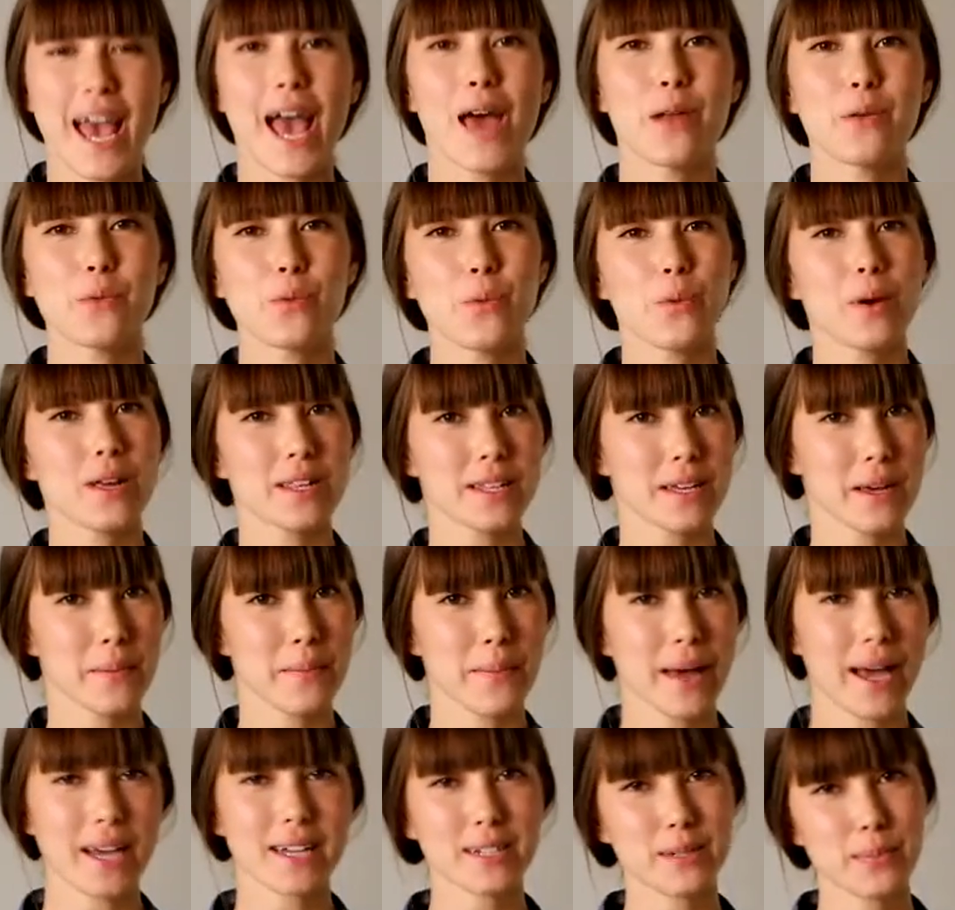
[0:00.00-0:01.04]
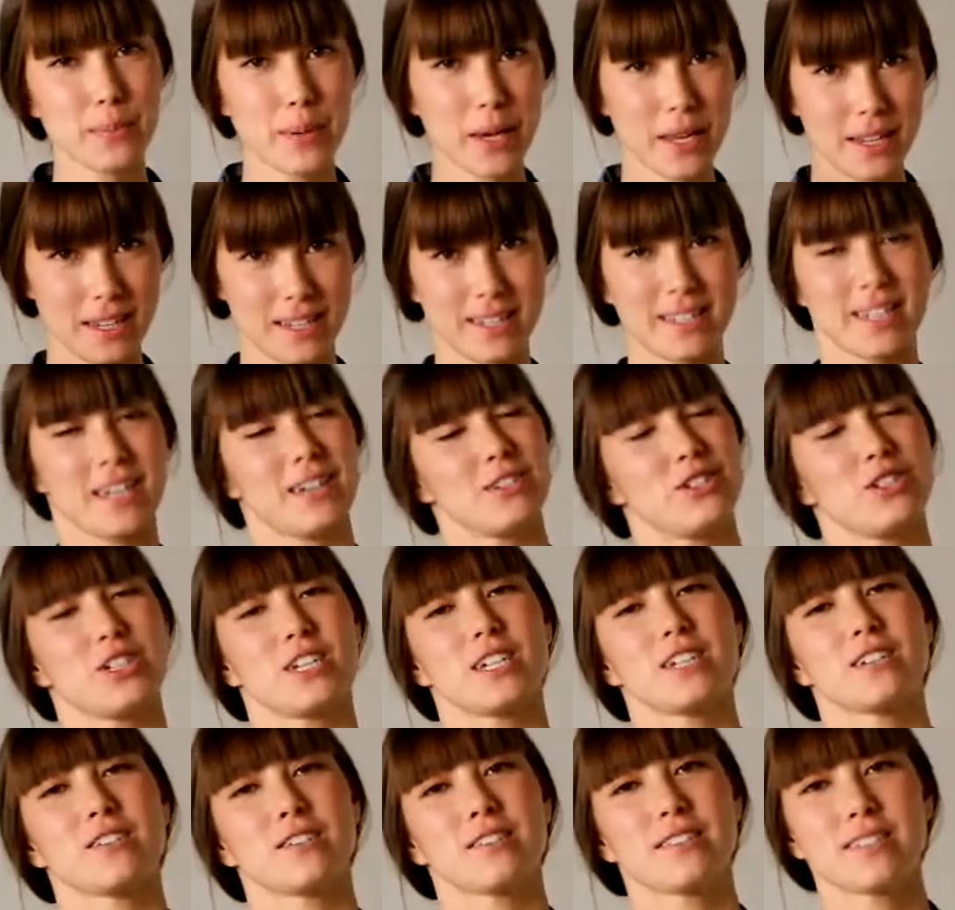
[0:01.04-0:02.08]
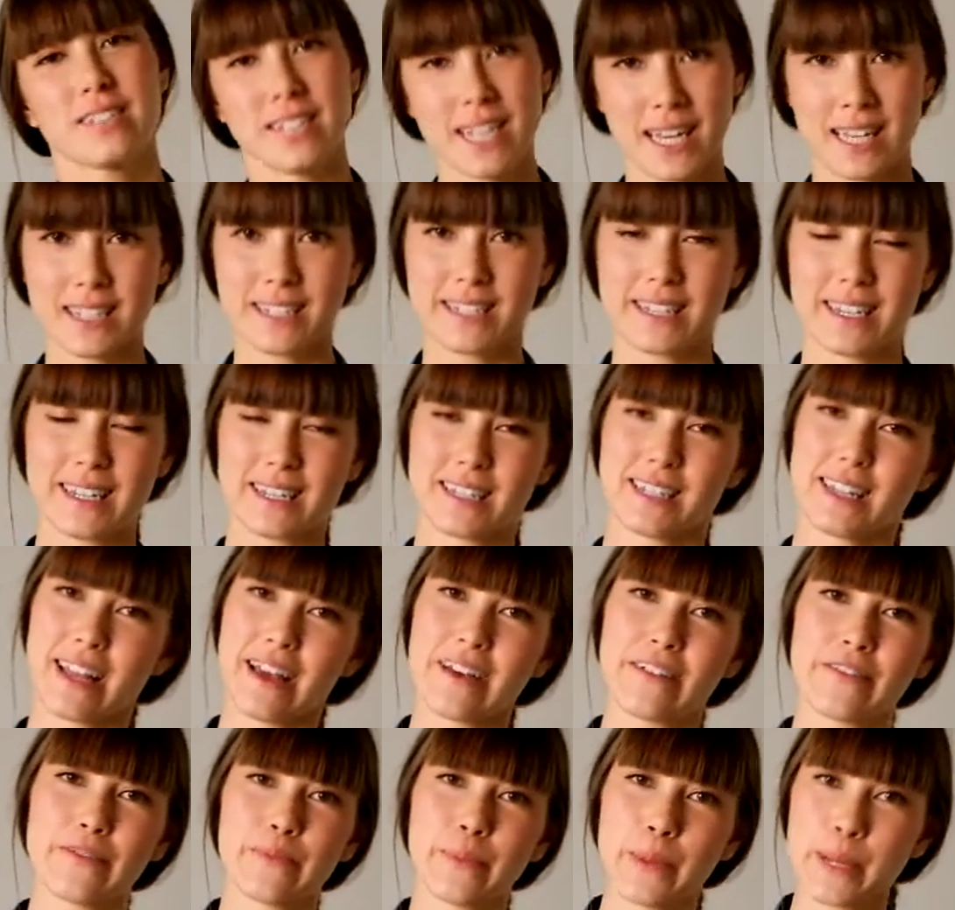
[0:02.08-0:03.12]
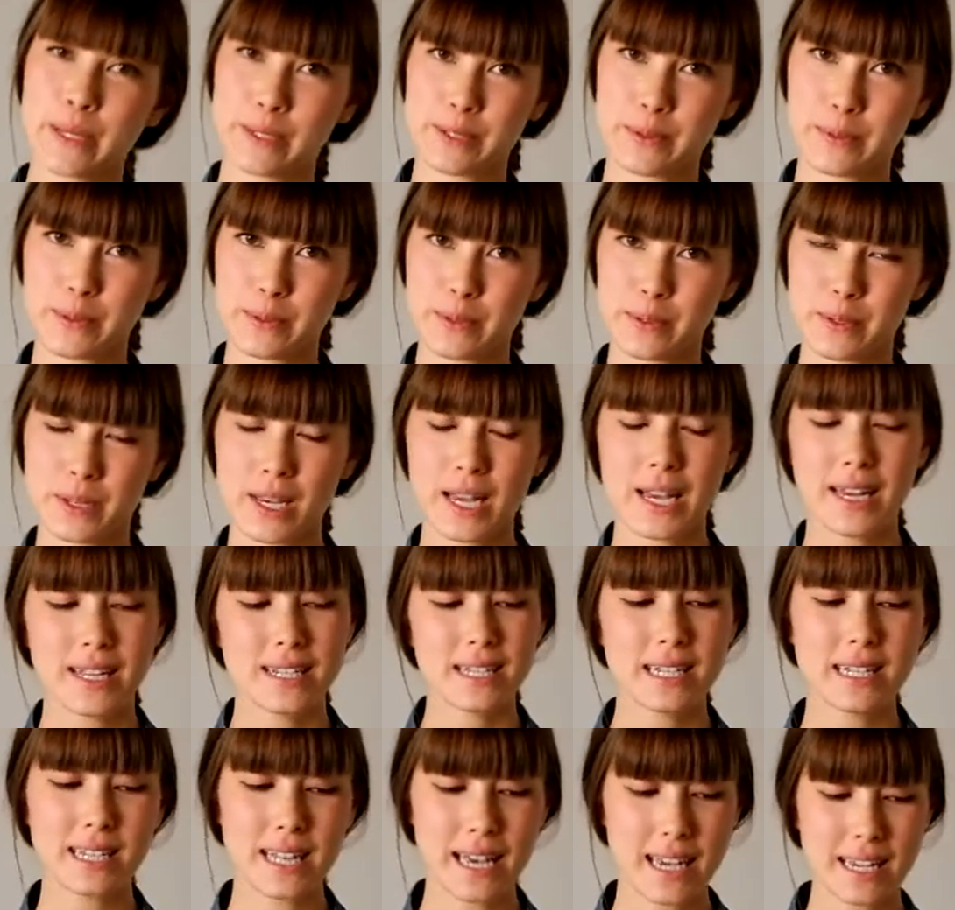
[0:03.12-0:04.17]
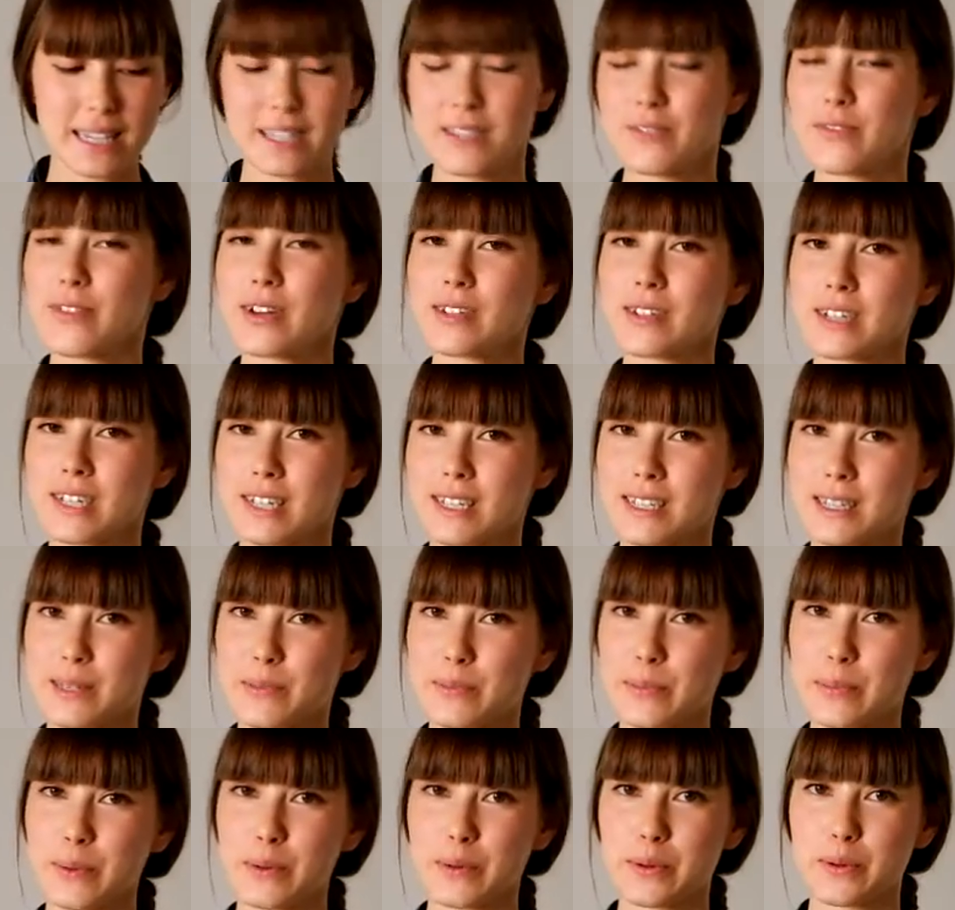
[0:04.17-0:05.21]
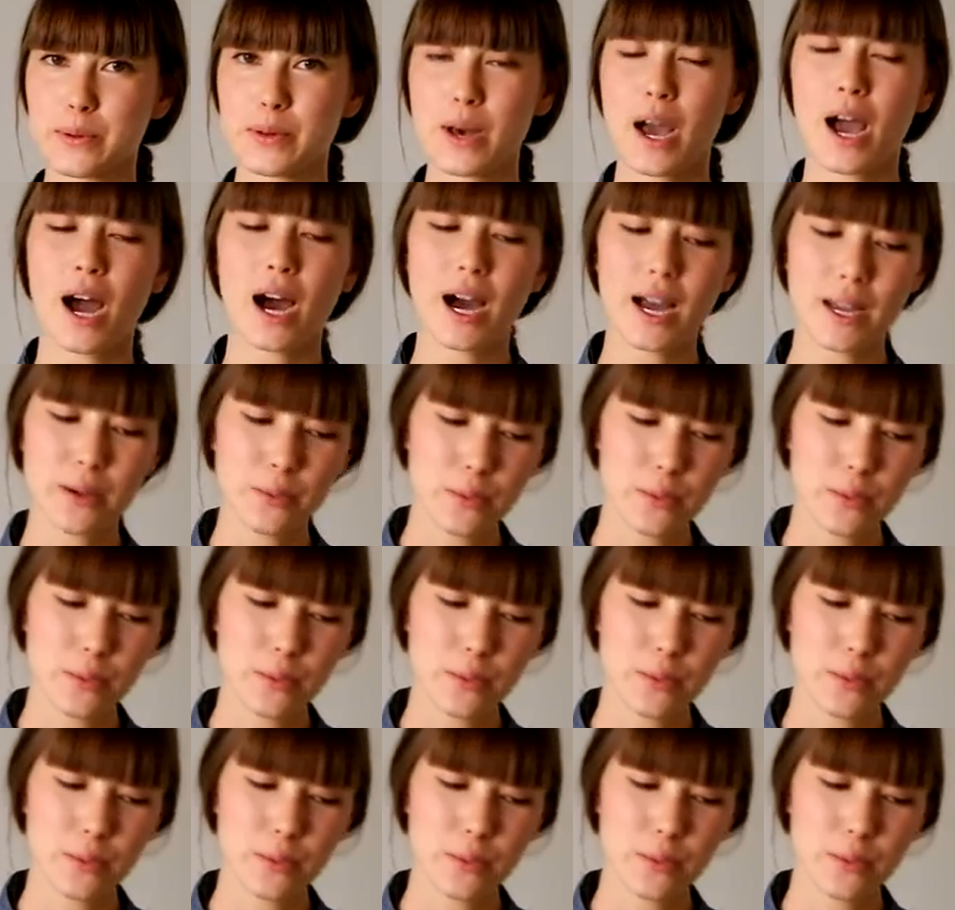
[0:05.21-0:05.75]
and welcome back to Ponytail Journal's Tastiest Life Possible. Today is very simple. I